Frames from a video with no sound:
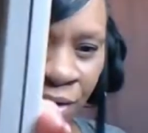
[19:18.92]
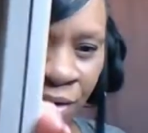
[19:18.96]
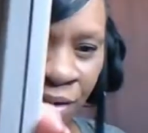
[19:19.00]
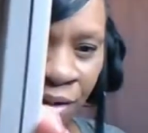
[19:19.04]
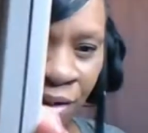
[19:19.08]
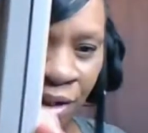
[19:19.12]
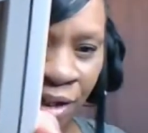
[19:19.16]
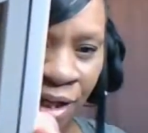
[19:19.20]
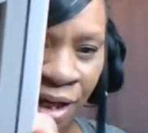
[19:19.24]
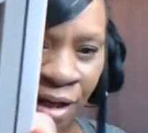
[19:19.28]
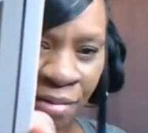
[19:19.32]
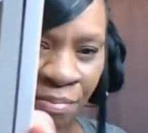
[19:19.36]

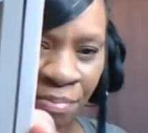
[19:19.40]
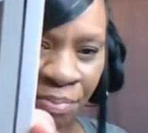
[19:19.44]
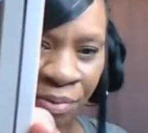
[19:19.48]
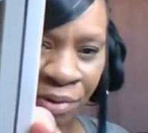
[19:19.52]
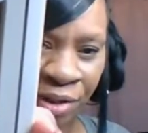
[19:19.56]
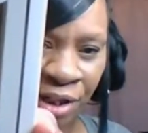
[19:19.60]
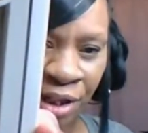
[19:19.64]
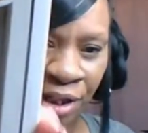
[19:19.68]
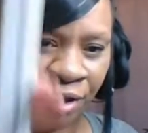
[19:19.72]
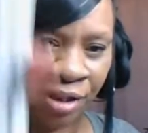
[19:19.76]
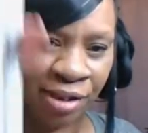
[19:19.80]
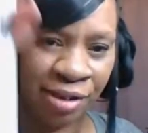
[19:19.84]
Look how
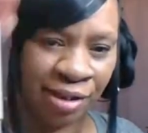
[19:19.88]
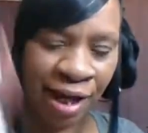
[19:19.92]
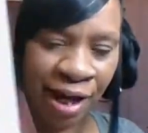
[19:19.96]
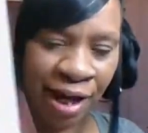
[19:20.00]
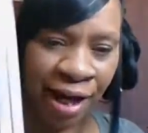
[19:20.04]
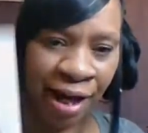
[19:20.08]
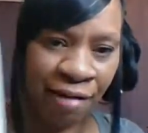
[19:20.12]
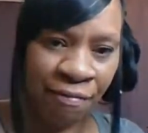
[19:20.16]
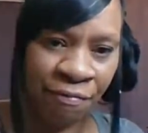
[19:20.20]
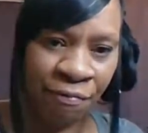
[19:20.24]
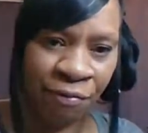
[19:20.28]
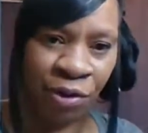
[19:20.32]
pretty this
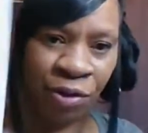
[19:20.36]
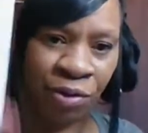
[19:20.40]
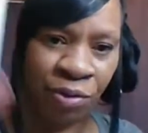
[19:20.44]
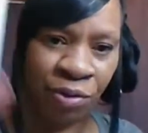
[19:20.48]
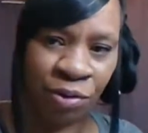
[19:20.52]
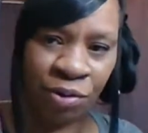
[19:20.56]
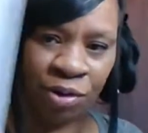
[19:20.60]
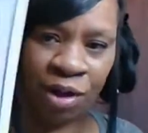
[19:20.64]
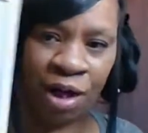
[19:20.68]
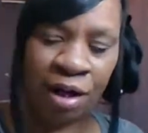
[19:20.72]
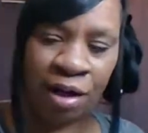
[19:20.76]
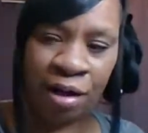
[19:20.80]

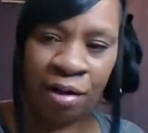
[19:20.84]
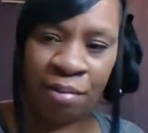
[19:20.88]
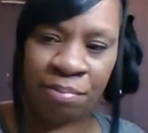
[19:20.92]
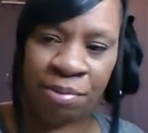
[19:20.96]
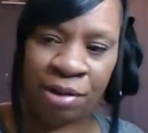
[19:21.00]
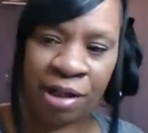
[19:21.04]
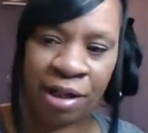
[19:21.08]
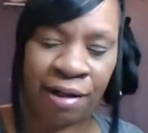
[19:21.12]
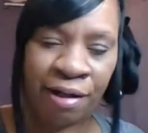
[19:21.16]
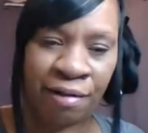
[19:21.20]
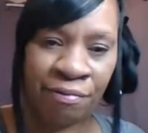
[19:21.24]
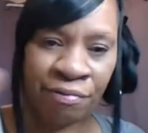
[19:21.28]
iPhone um,
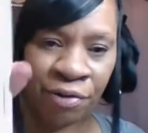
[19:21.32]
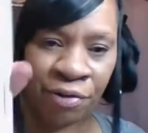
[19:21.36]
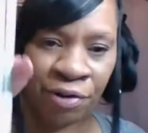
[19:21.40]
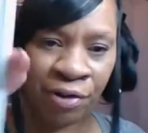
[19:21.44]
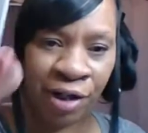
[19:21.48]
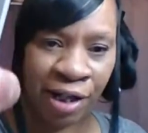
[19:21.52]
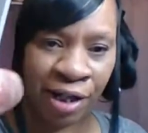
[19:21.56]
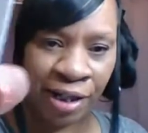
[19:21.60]
cover